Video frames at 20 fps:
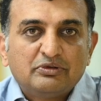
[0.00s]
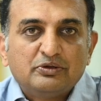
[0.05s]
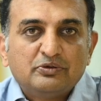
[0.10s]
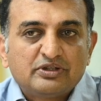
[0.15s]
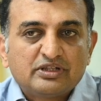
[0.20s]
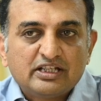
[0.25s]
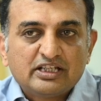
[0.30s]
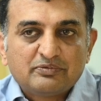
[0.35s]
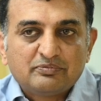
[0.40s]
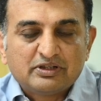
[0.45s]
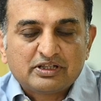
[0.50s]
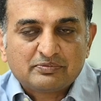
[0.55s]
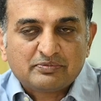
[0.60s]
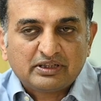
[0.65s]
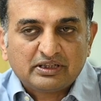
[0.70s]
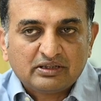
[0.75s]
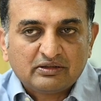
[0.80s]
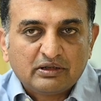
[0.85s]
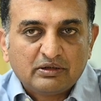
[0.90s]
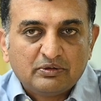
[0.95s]
a usage
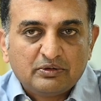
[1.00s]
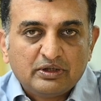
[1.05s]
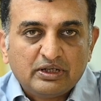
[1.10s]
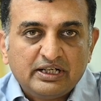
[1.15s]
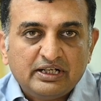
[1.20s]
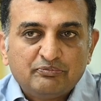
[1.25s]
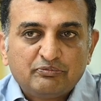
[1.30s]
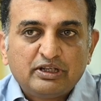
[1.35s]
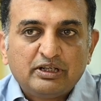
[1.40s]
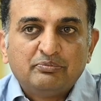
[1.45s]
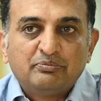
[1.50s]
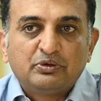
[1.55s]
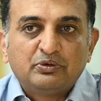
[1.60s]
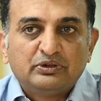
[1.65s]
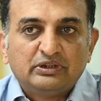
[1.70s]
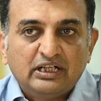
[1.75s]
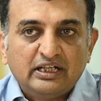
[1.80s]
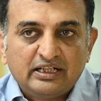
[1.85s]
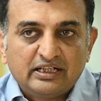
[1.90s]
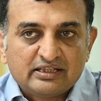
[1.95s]
perspective? How do I
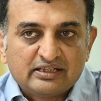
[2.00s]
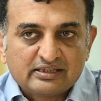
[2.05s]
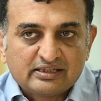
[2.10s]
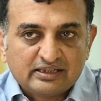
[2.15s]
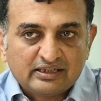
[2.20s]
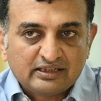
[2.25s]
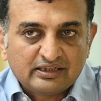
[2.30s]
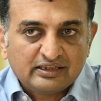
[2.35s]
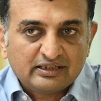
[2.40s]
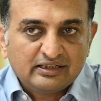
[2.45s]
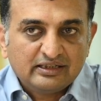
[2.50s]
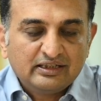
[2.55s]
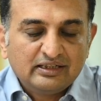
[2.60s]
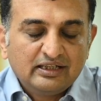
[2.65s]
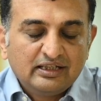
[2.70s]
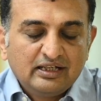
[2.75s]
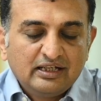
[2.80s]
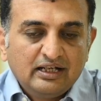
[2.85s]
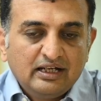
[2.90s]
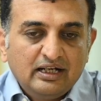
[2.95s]
improve the latency?
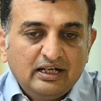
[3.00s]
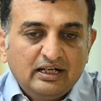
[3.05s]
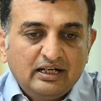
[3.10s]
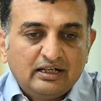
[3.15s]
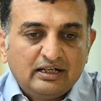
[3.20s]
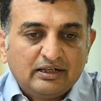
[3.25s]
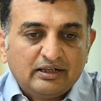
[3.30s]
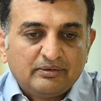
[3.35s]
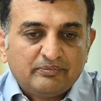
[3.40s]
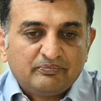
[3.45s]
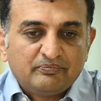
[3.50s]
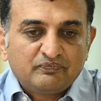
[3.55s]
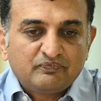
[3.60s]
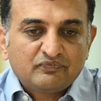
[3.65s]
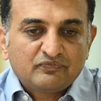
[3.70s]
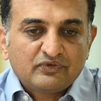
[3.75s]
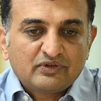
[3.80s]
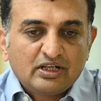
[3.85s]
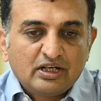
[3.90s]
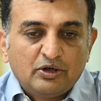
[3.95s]

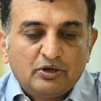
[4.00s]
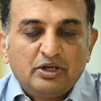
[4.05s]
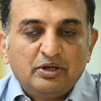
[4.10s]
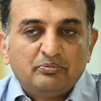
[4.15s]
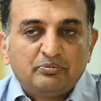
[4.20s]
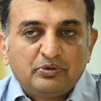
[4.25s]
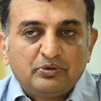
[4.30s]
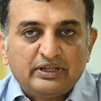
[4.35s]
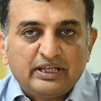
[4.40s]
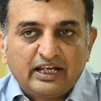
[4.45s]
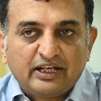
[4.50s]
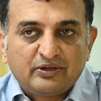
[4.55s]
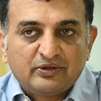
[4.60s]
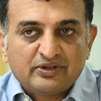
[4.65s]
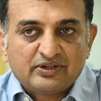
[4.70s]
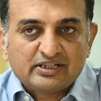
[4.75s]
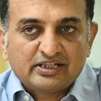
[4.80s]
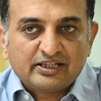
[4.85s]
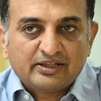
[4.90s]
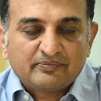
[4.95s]
How do you improve the
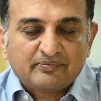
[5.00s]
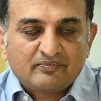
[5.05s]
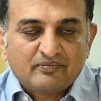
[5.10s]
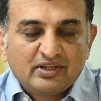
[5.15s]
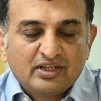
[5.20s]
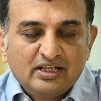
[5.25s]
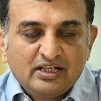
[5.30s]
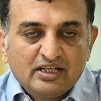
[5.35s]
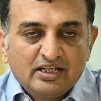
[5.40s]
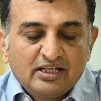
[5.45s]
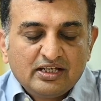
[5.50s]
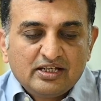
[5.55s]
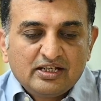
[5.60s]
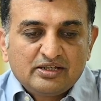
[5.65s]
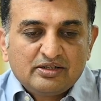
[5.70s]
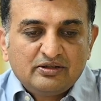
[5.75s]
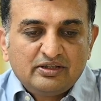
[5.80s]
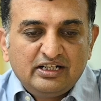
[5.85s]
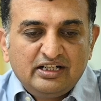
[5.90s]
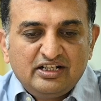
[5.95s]
accuracy?
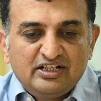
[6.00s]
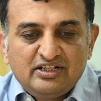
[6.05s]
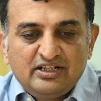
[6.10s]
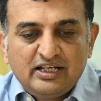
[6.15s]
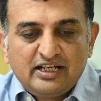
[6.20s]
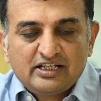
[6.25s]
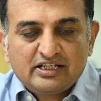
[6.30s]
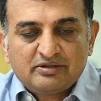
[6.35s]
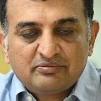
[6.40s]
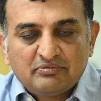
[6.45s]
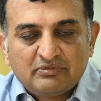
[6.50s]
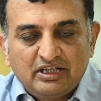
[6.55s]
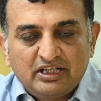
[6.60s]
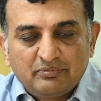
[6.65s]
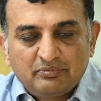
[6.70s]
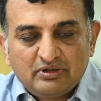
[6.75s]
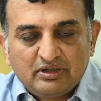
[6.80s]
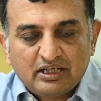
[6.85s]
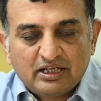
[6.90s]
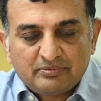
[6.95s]
So the industry has
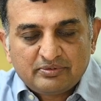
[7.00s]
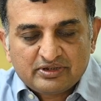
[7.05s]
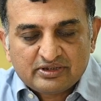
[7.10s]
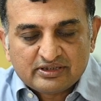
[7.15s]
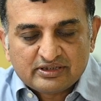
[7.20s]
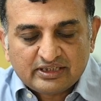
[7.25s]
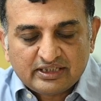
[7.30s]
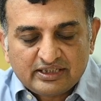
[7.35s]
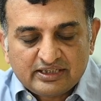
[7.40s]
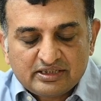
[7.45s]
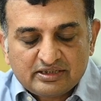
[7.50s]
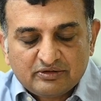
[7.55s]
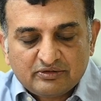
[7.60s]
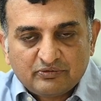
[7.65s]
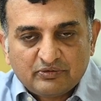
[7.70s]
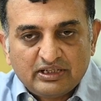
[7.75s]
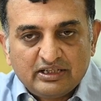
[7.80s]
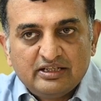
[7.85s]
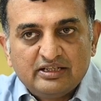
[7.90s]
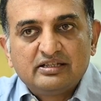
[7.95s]
multiple options, right? So
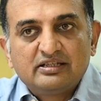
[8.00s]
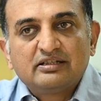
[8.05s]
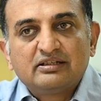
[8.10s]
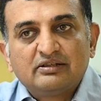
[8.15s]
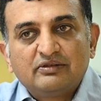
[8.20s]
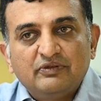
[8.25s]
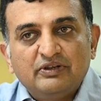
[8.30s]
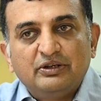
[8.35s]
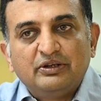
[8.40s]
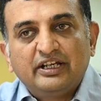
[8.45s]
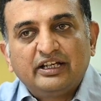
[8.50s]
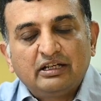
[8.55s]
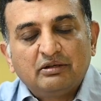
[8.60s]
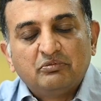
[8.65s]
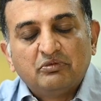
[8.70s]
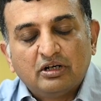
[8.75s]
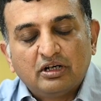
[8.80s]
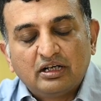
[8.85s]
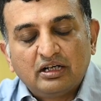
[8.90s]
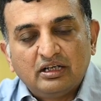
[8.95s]
one is when you take a
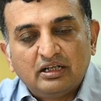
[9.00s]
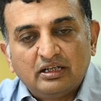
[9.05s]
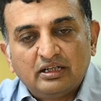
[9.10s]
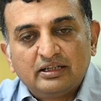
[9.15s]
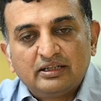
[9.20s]
model,